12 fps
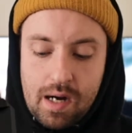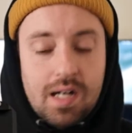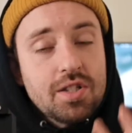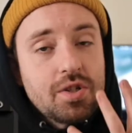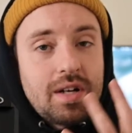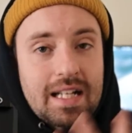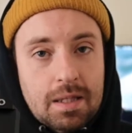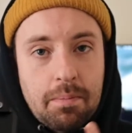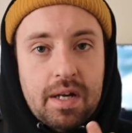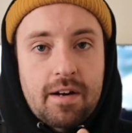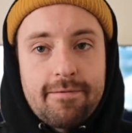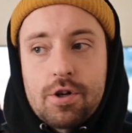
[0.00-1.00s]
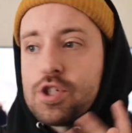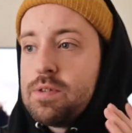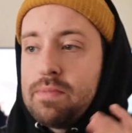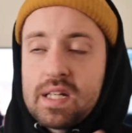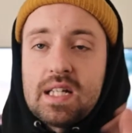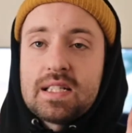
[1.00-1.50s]
Also got the bigger version
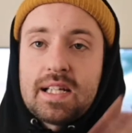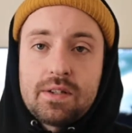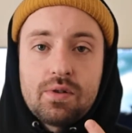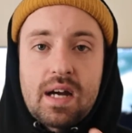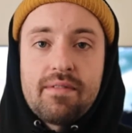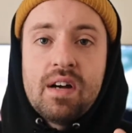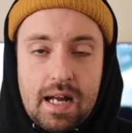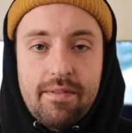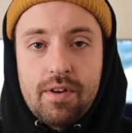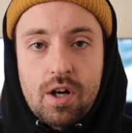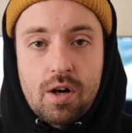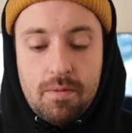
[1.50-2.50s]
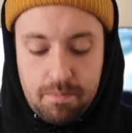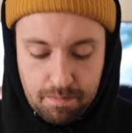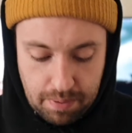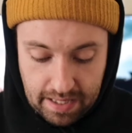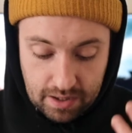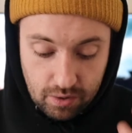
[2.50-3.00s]
because I do have heavier
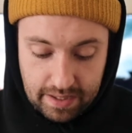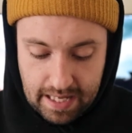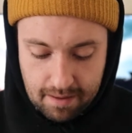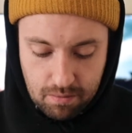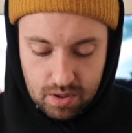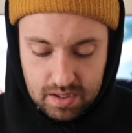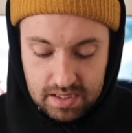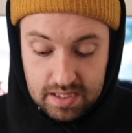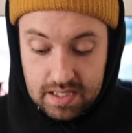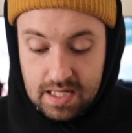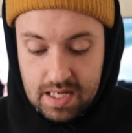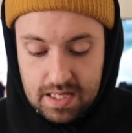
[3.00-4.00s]
payload cameras, and